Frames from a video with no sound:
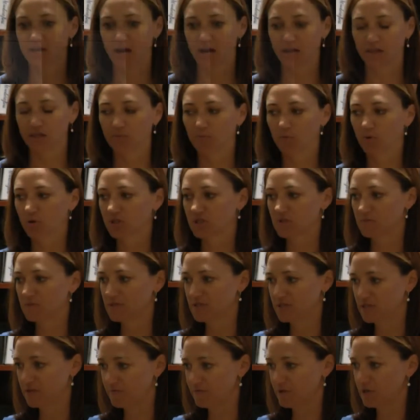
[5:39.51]
Good. Yeah, and the more
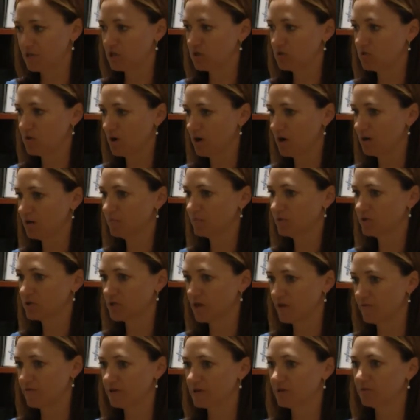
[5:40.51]
specific you are, the more
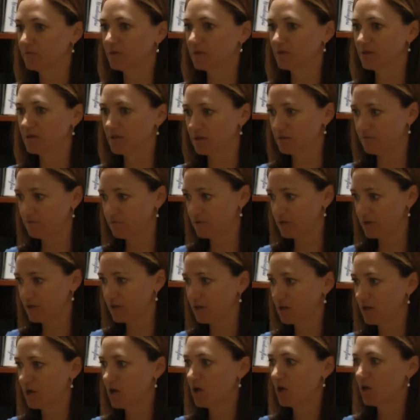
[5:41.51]
definite with the
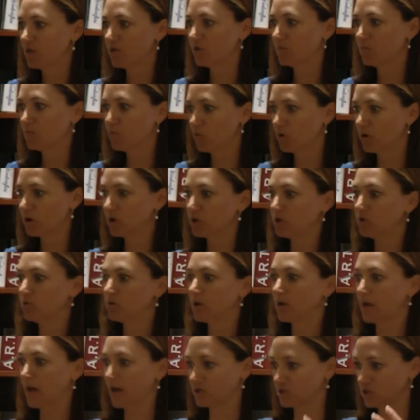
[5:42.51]
infinite, the more you
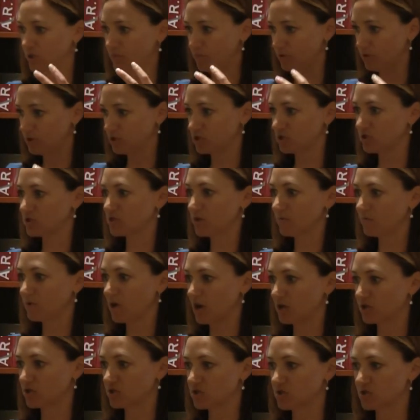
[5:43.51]
can actually put your
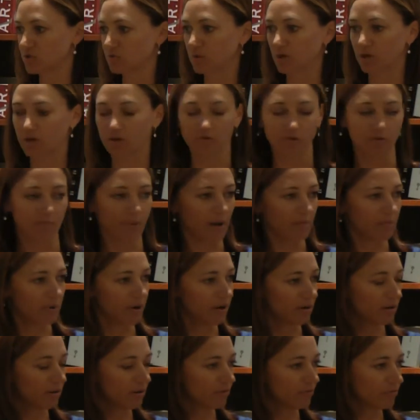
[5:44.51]
subconscious to work. And remember,
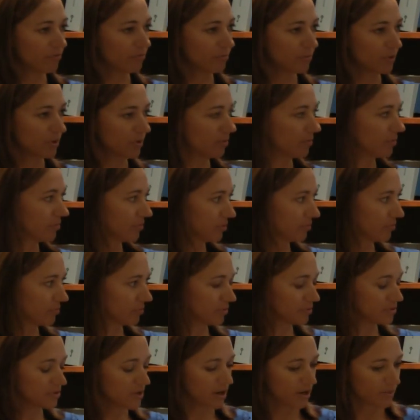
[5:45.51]
I don't know if
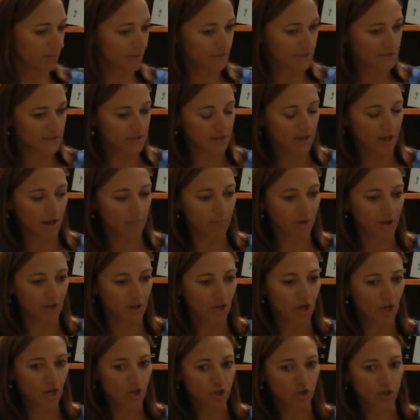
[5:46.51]
we'll talk about this again, but
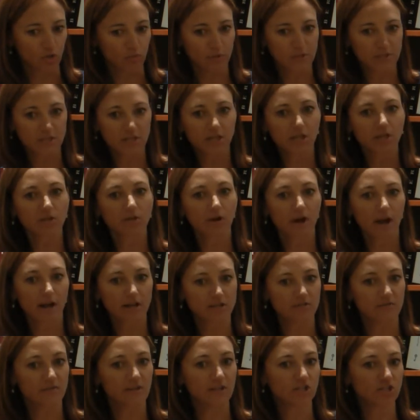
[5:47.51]
your reticular
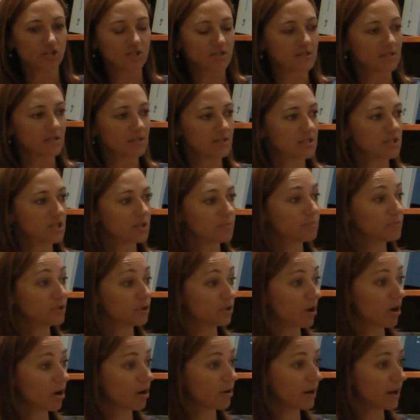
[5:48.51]
activation system,
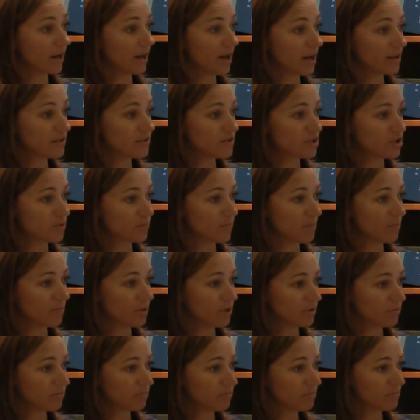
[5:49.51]
your RAS, do you
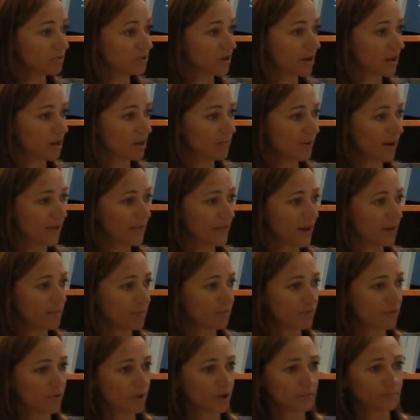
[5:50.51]
remember talking about that
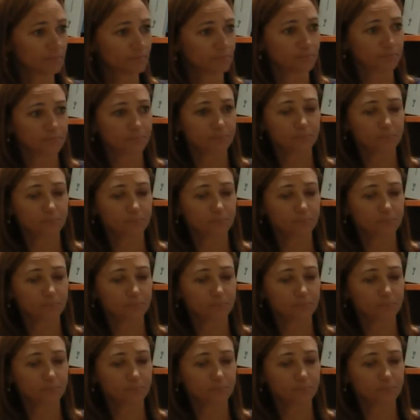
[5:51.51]
before?